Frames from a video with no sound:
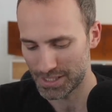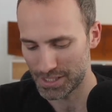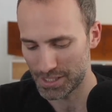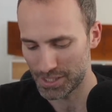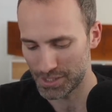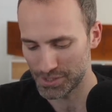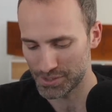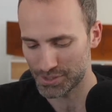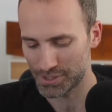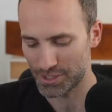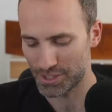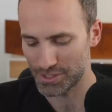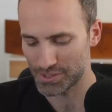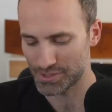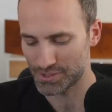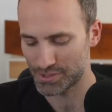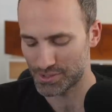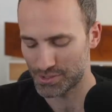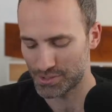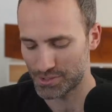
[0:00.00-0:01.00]
I'll I'll
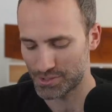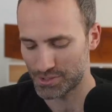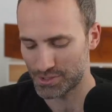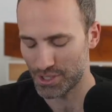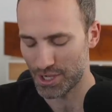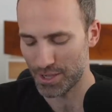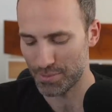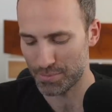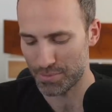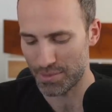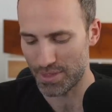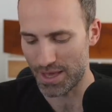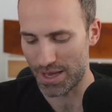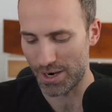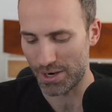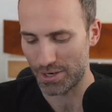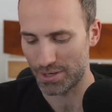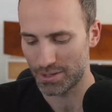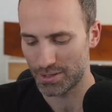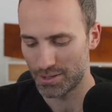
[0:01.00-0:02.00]
stop
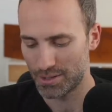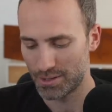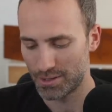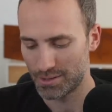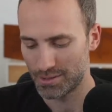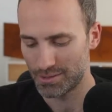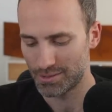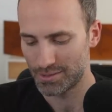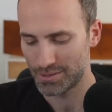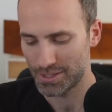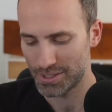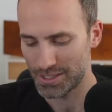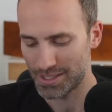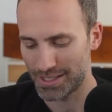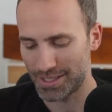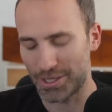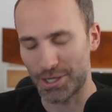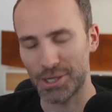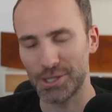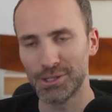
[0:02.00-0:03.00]
there,
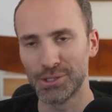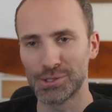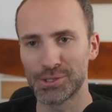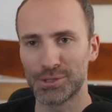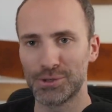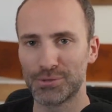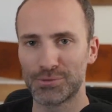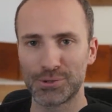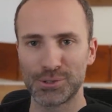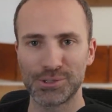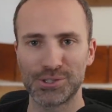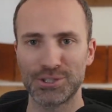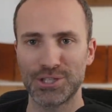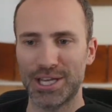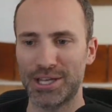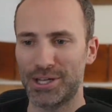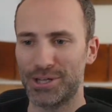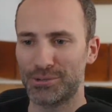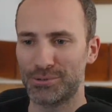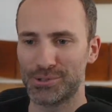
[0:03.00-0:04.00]
and I'll also of course
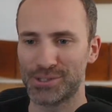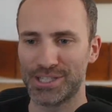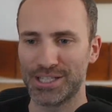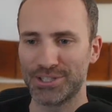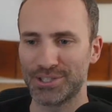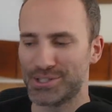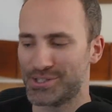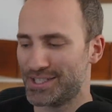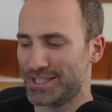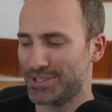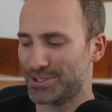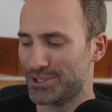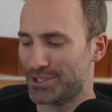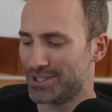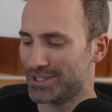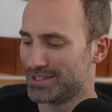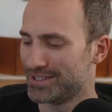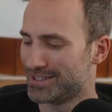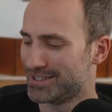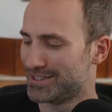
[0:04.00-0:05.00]
shout out Rustacean
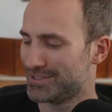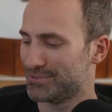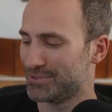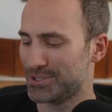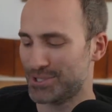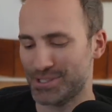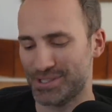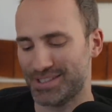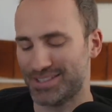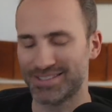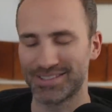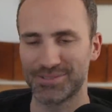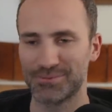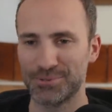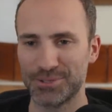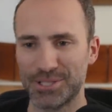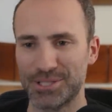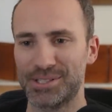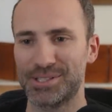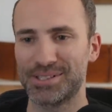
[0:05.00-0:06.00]
Station, which is
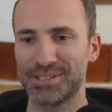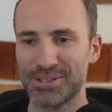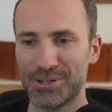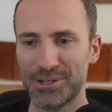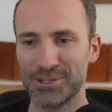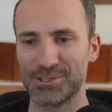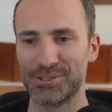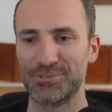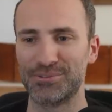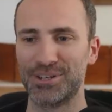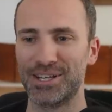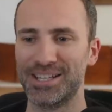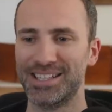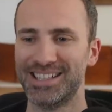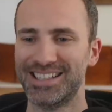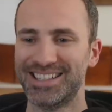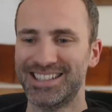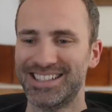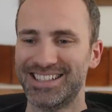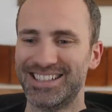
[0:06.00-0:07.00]
which is also
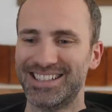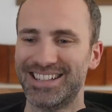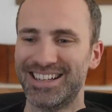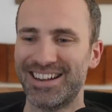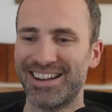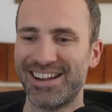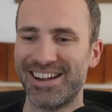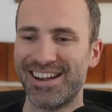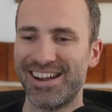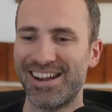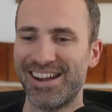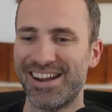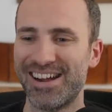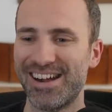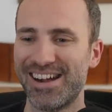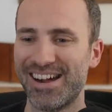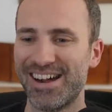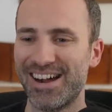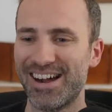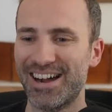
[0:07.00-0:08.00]
fun.
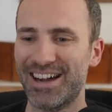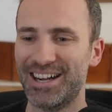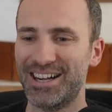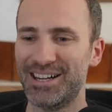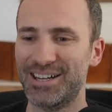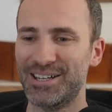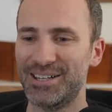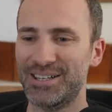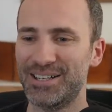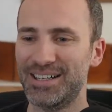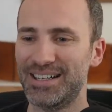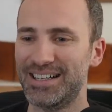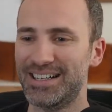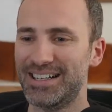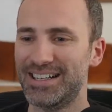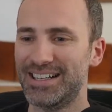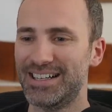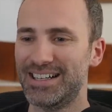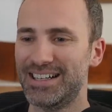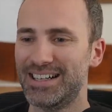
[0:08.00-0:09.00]

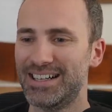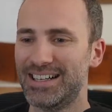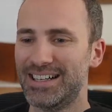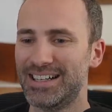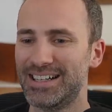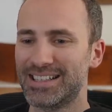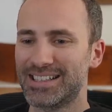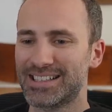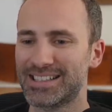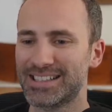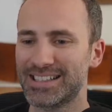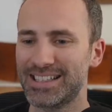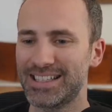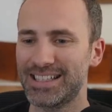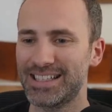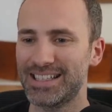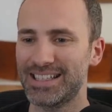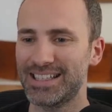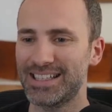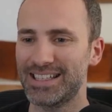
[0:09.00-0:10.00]
Uh, let's
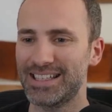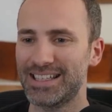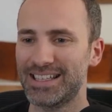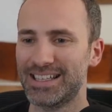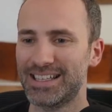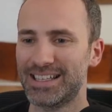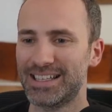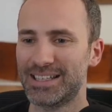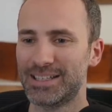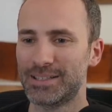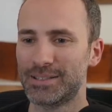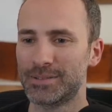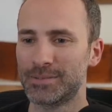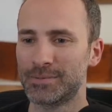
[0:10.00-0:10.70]
see.